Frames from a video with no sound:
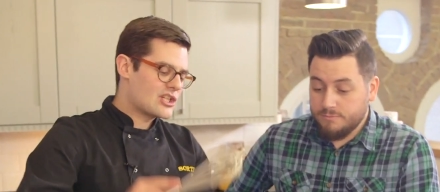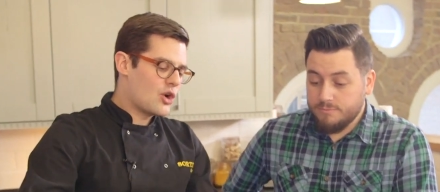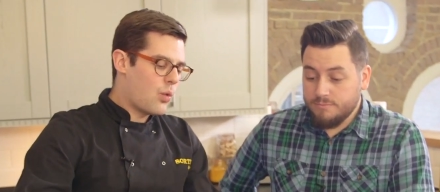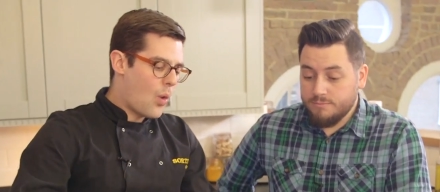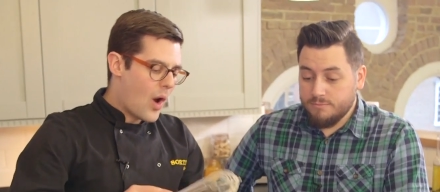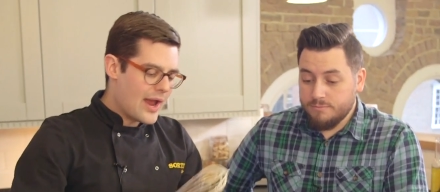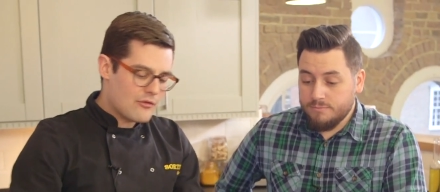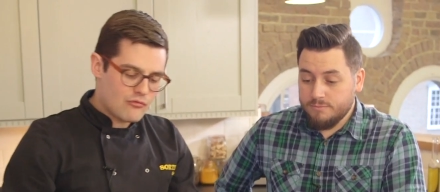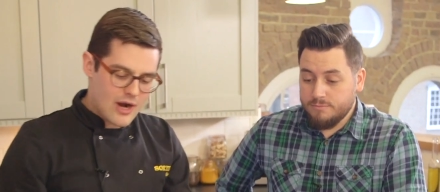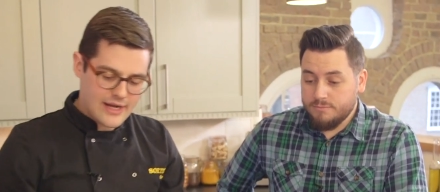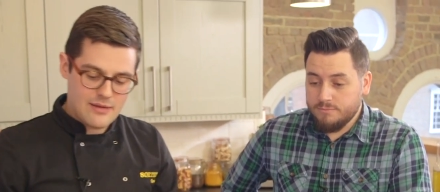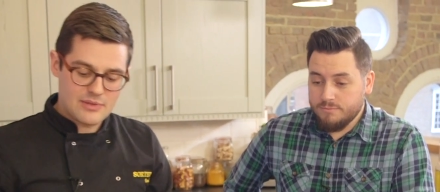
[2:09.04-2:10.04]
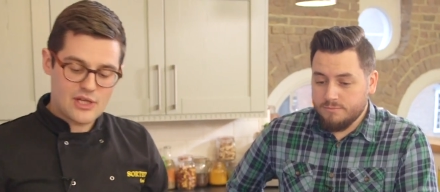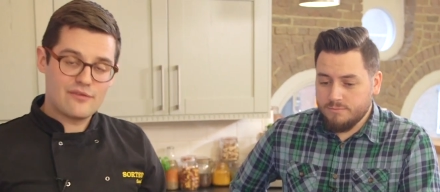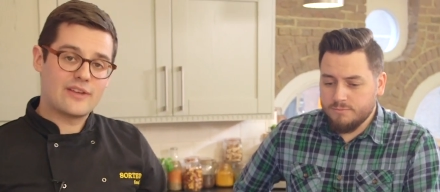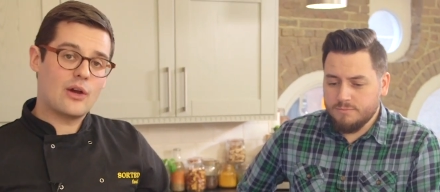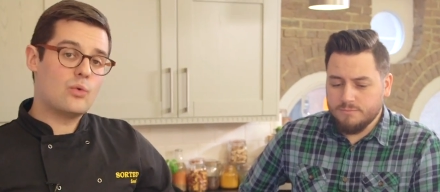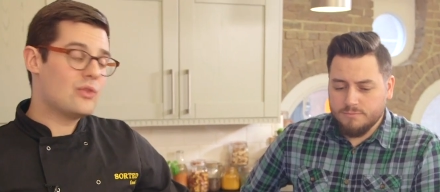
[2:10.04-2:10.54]
Speaker 1: it's quite runny, but
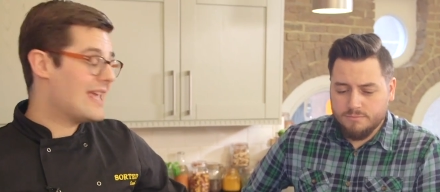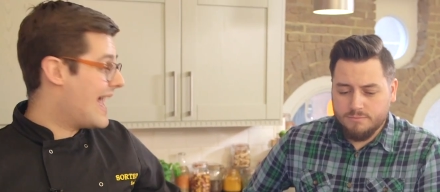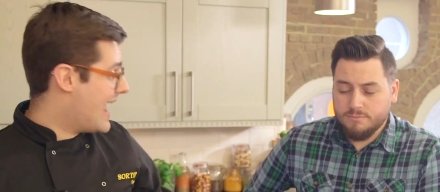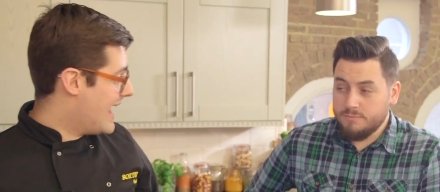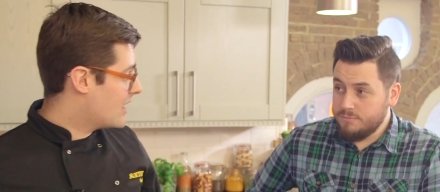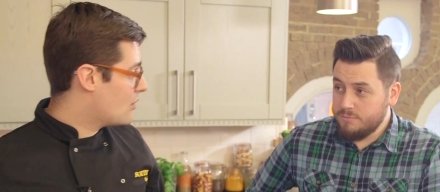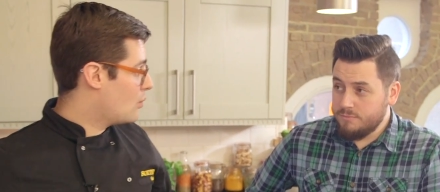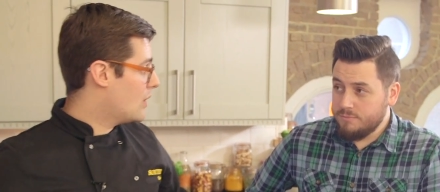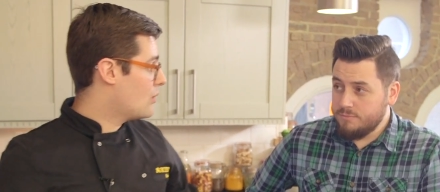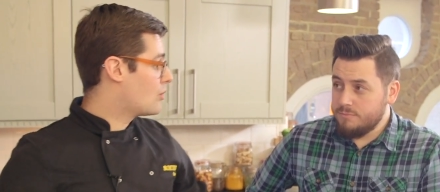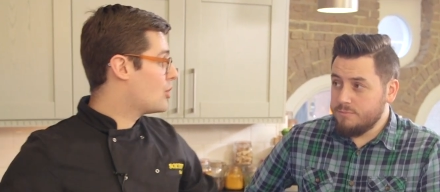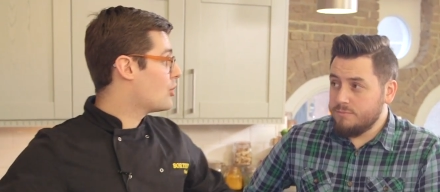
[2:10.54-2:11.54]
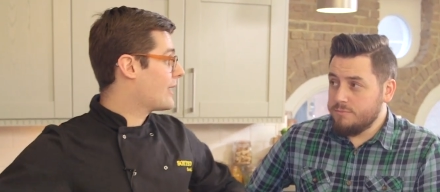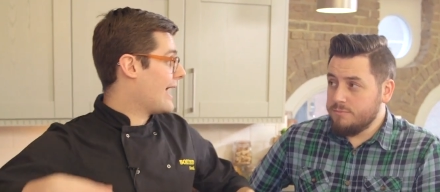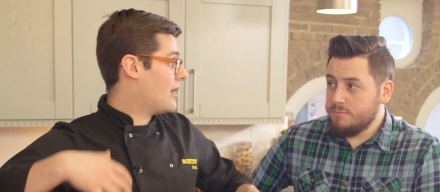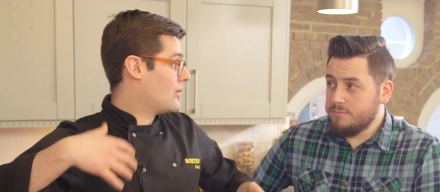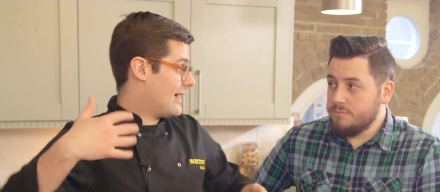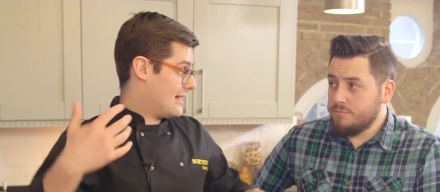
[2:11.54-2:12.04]
don't forget all the egg will cook
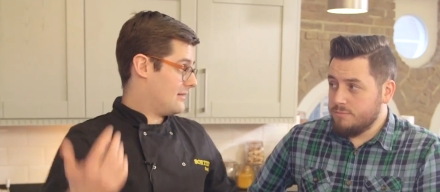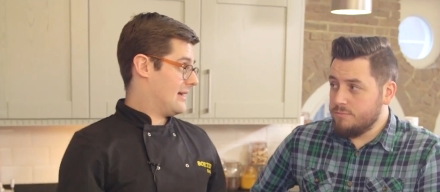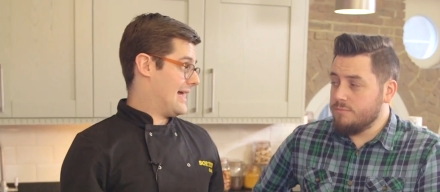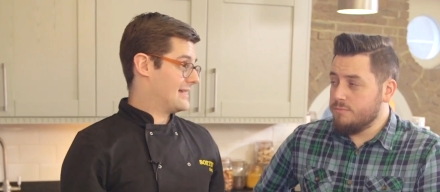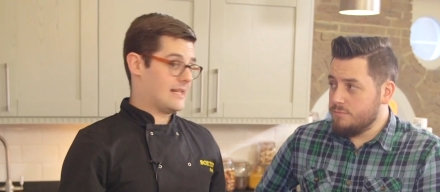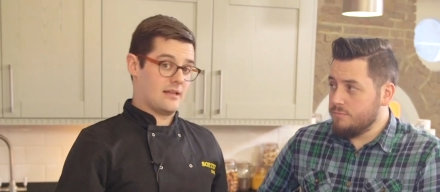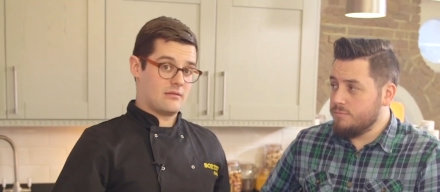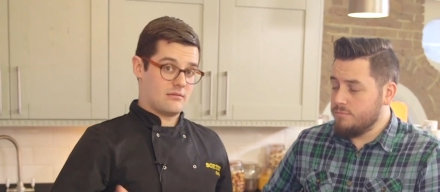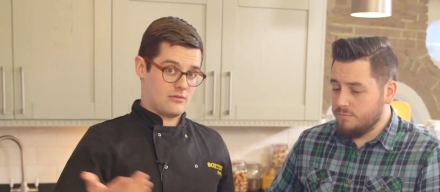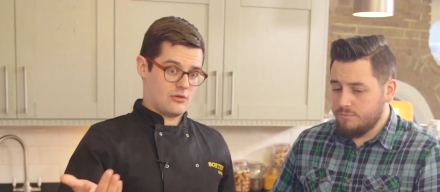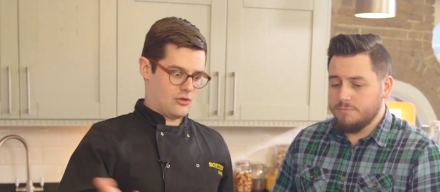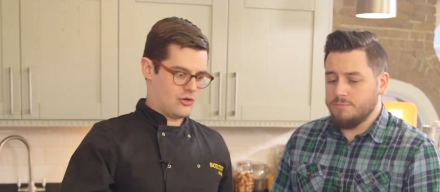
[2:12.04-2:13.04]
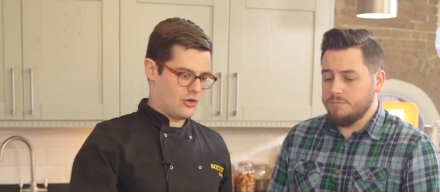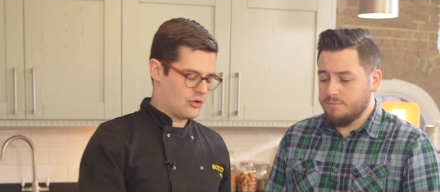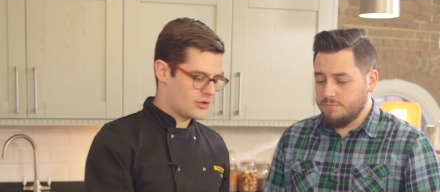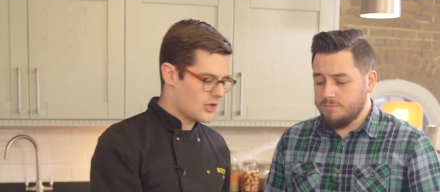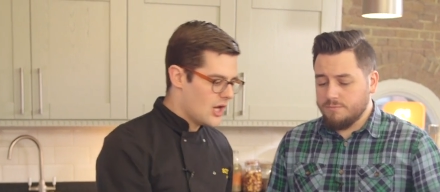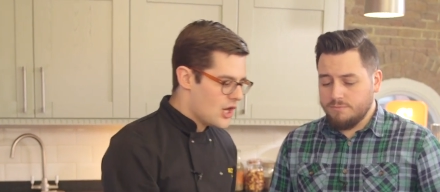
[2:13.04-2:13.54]
out as it
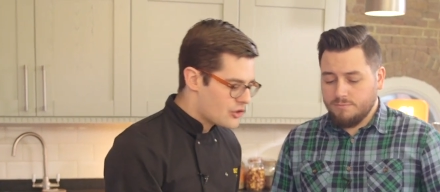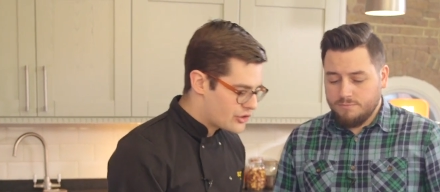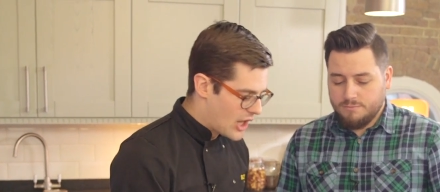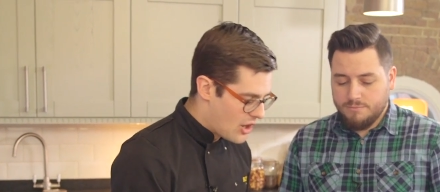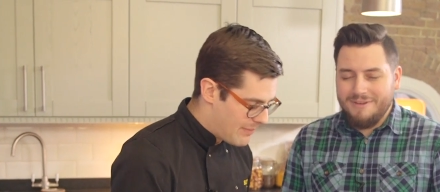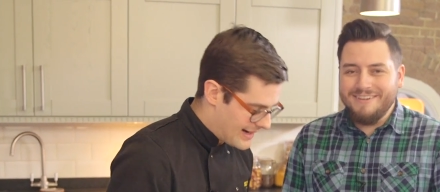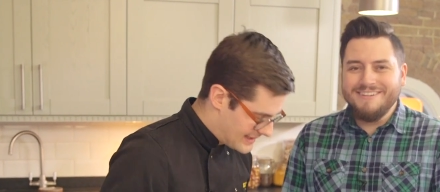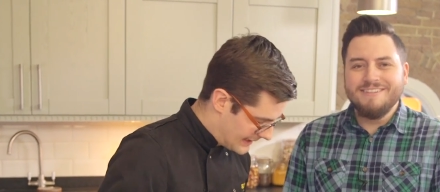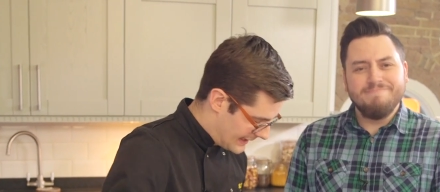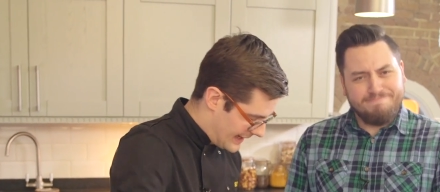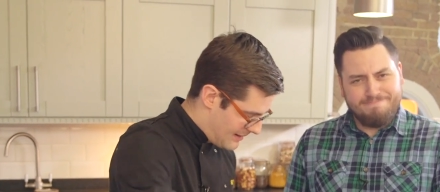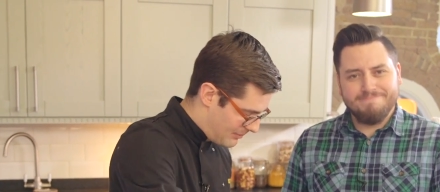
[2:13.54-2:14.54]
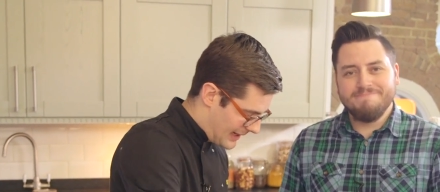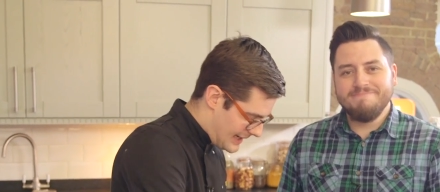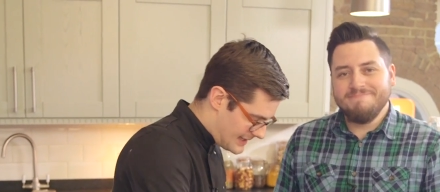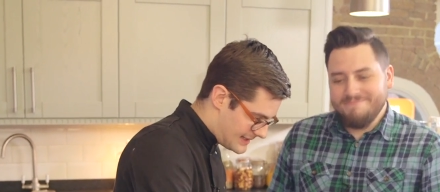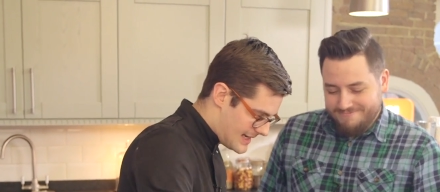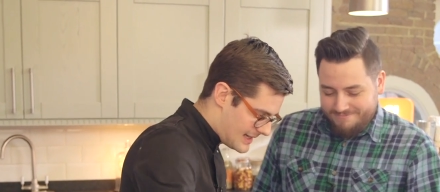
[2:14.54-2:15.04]
cooks. So basically,
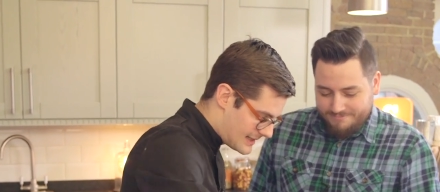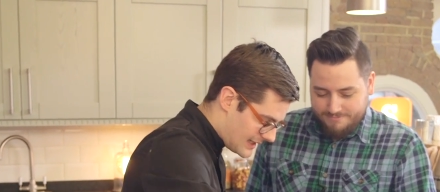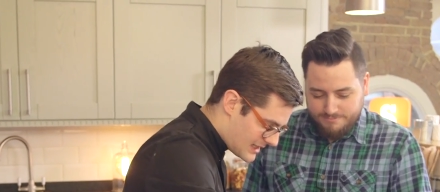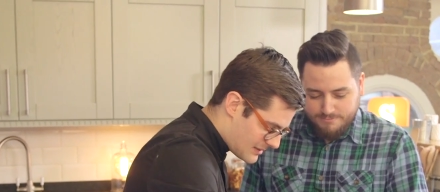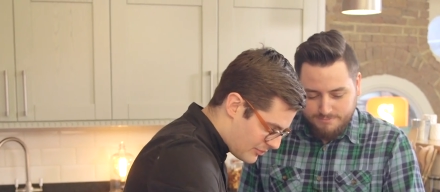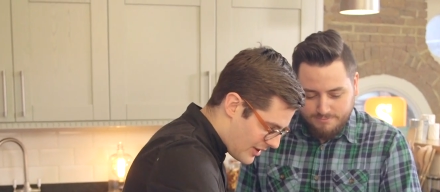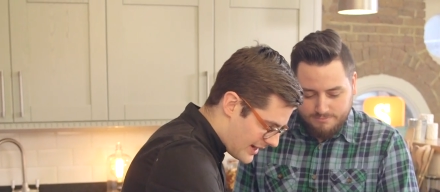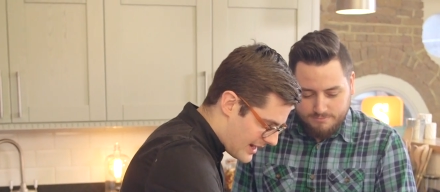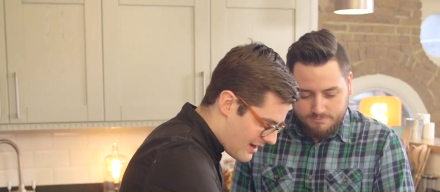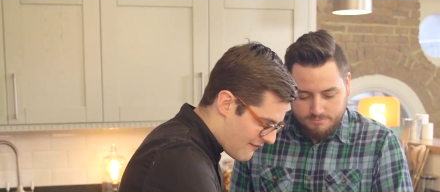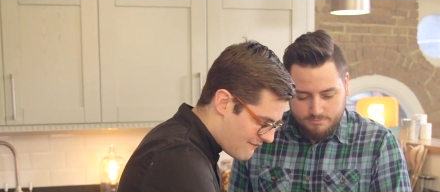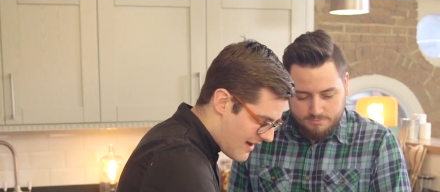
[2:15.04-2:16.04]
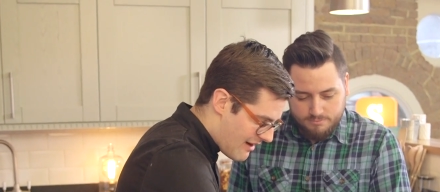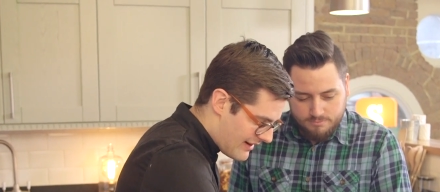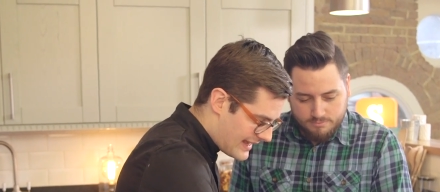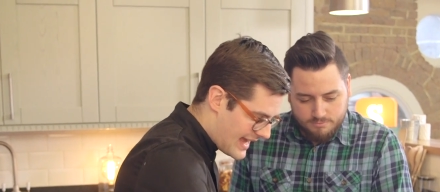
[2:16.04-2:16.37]
place this and spread it very